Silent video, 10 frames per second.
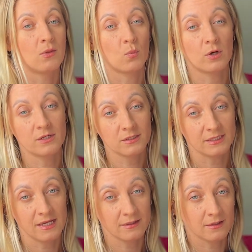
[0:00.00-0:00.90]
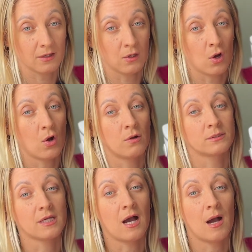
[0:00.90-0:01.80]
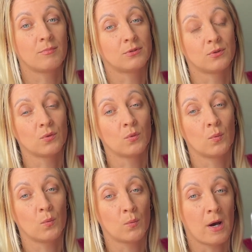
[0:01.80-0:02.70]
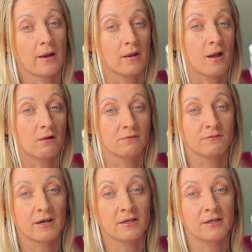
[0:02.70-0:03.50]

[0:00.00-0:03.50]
The water tank uh, holds up to one and a half